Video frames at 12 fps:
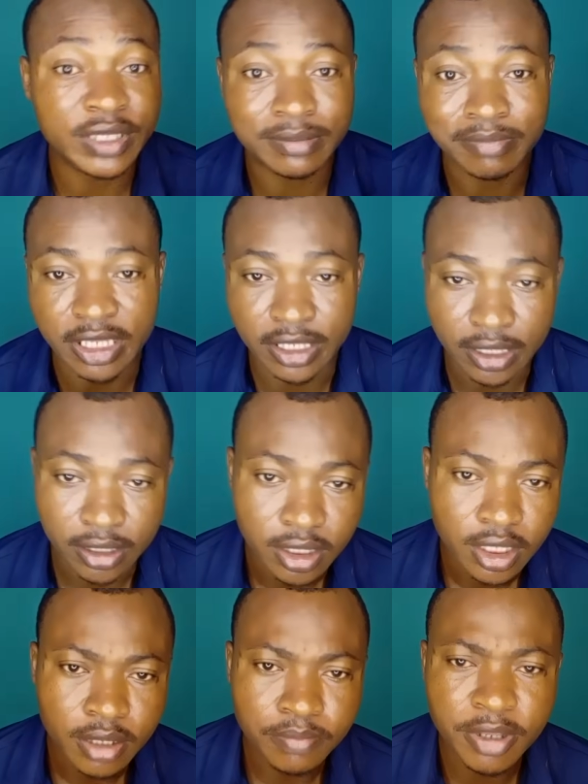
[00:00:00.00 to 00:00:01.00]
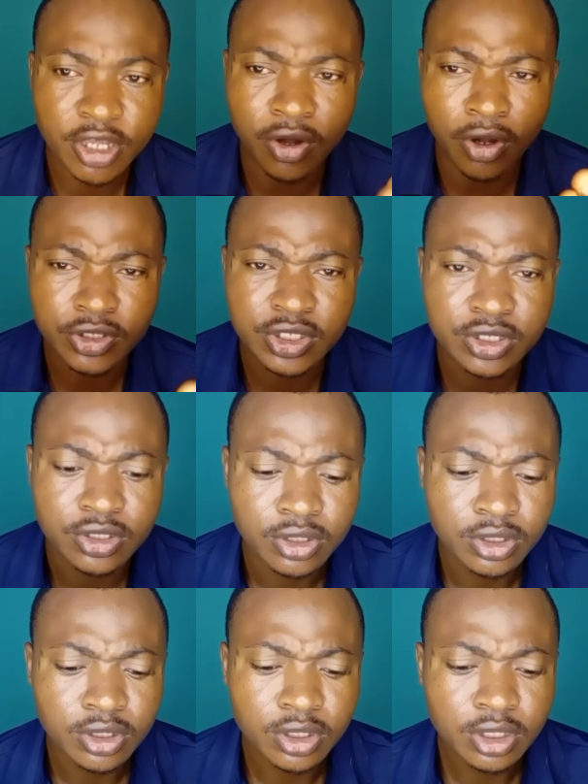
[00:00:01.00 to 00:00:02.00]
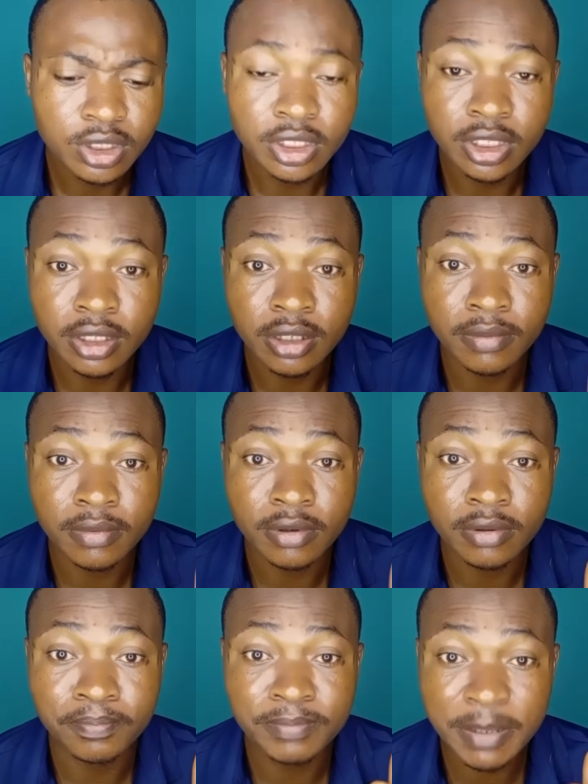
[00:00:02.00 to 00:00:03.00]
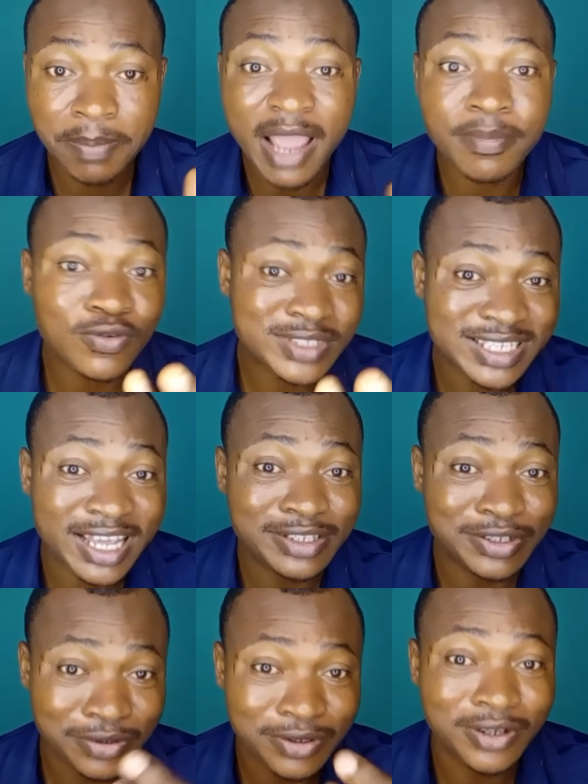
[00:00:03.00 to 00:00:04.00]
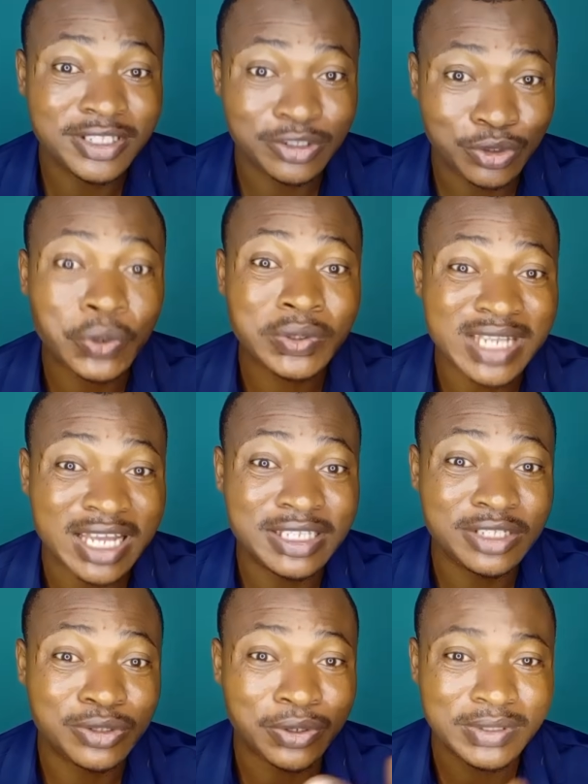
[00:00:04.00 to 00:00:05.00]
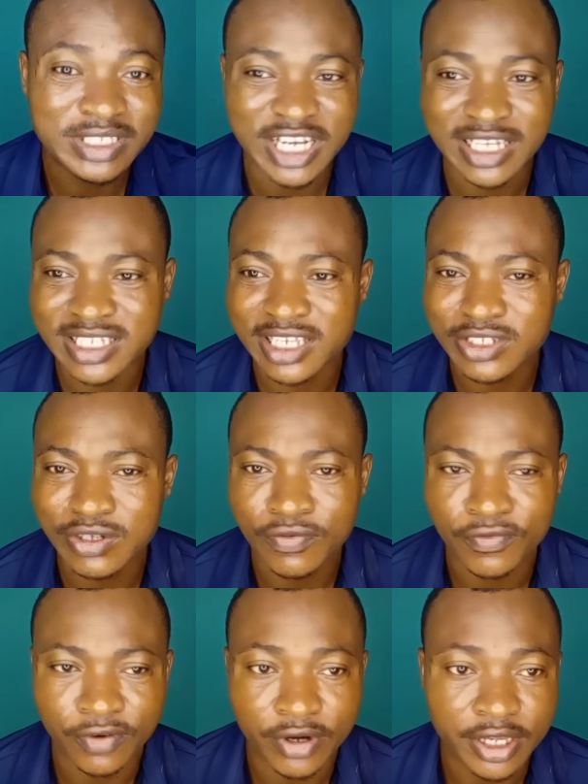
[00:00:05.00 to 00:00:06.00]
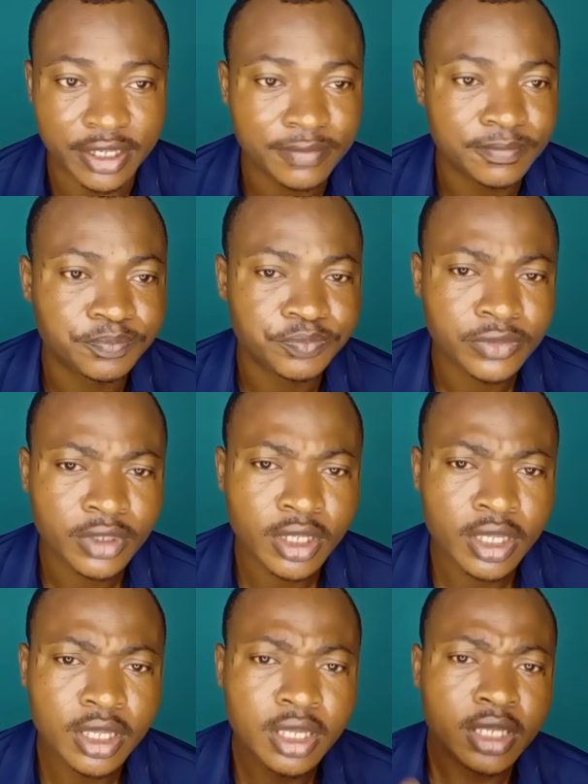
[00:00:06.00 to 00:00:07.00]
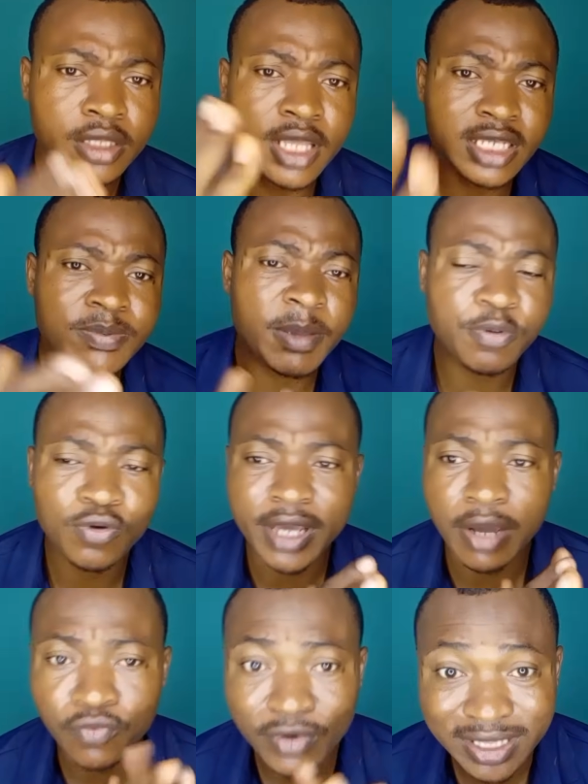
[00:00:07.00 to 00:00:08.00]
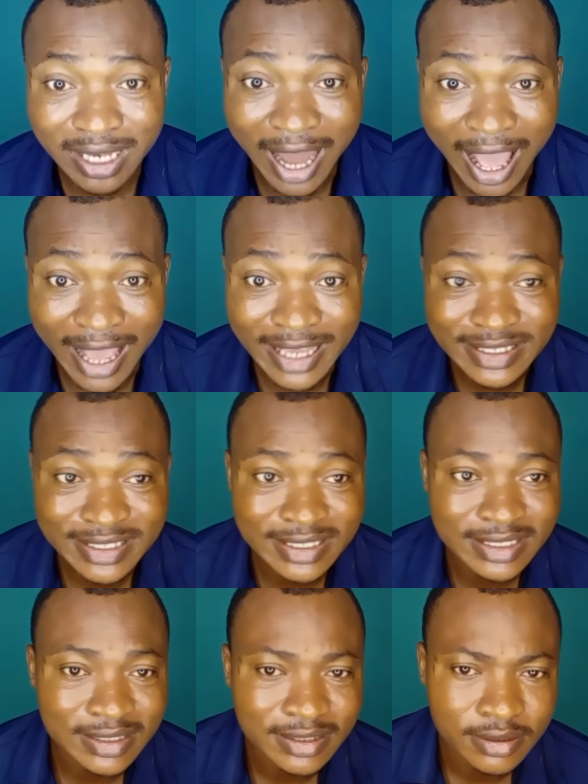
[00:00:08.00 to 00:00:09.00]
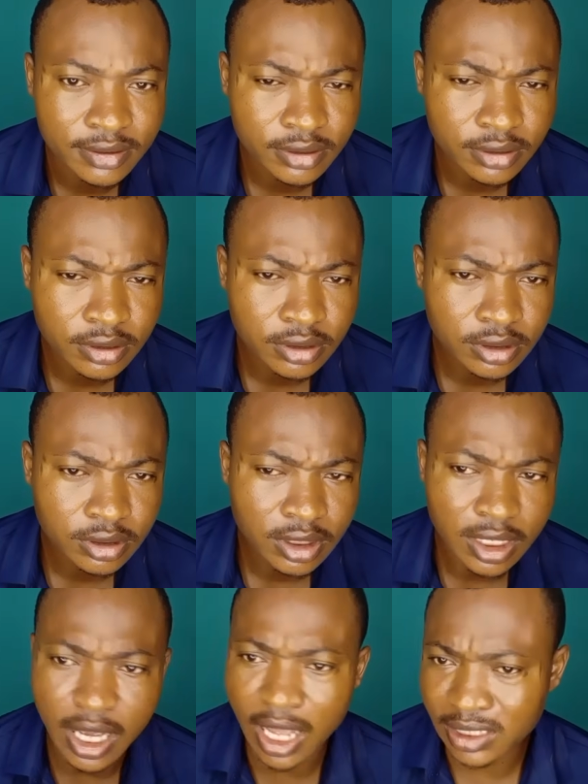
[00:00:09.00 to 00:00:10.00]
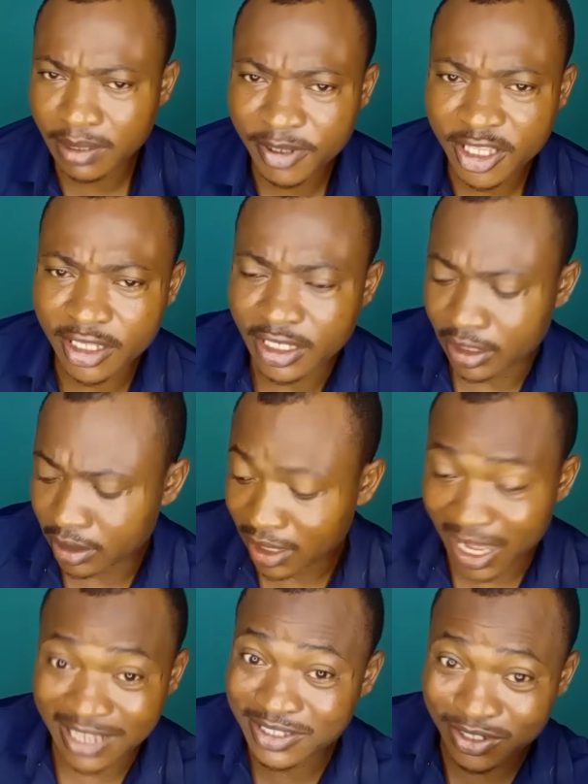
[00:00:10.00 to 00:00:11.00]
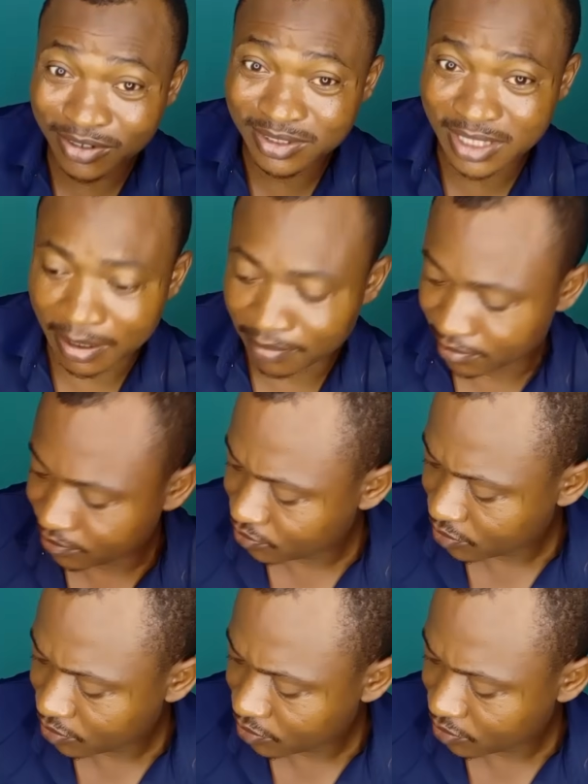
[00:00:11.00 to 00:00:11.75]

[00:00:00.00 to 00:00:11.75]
with me because the Bible said, you know the truth and the truth shall set you free. These people came with lies at the beginning. I told them,